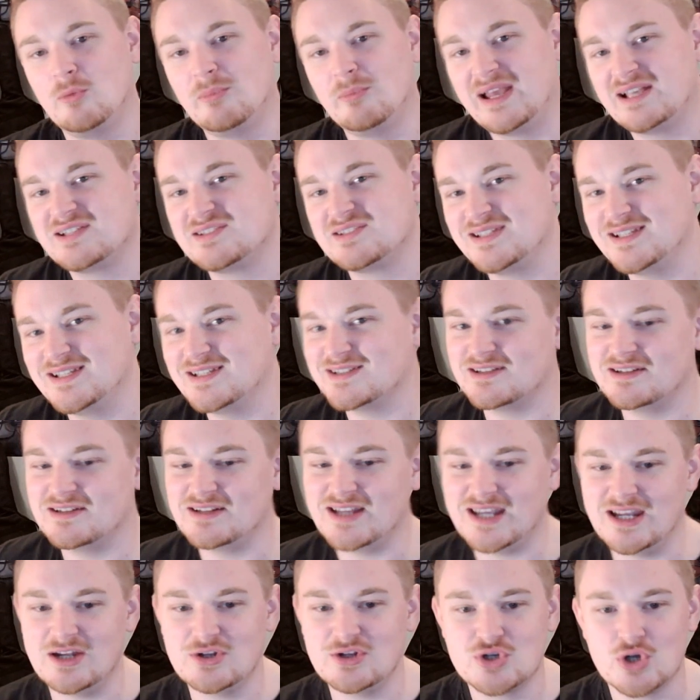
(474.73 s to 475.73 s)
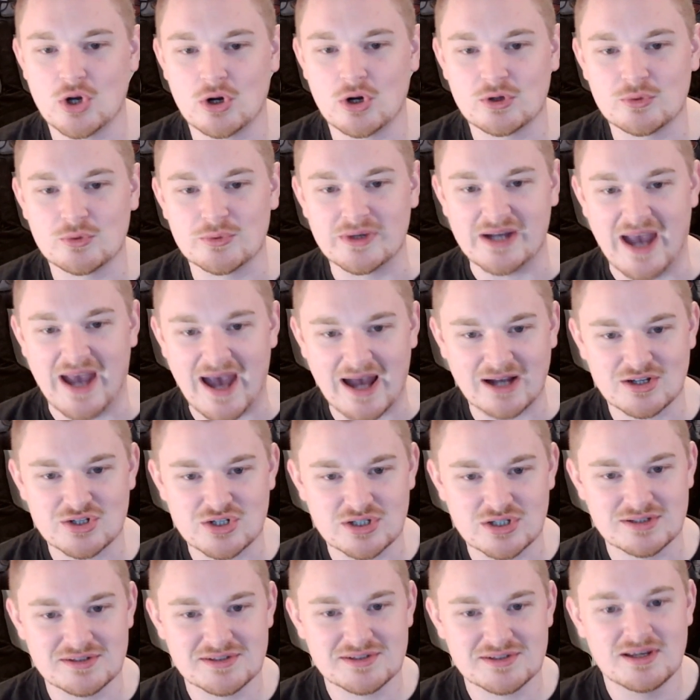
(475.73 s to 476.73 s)
makes these knee-jerk
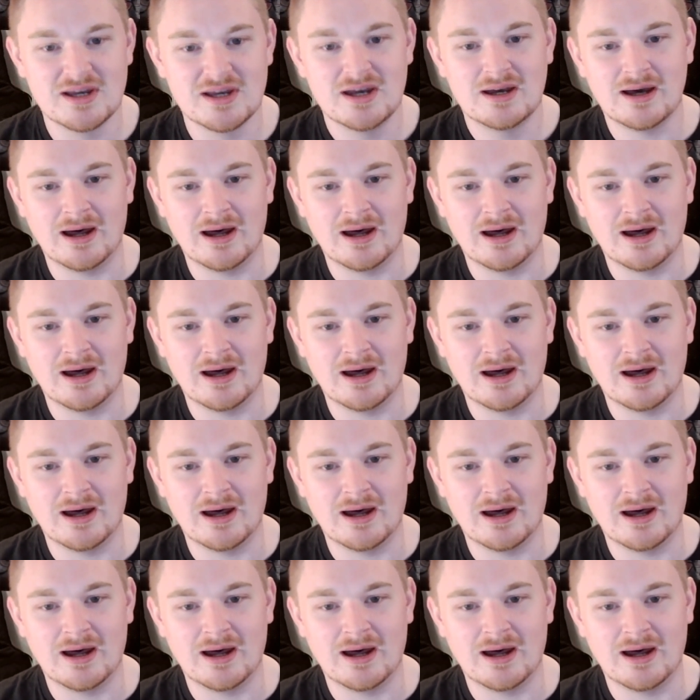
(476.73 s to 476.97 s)
reactions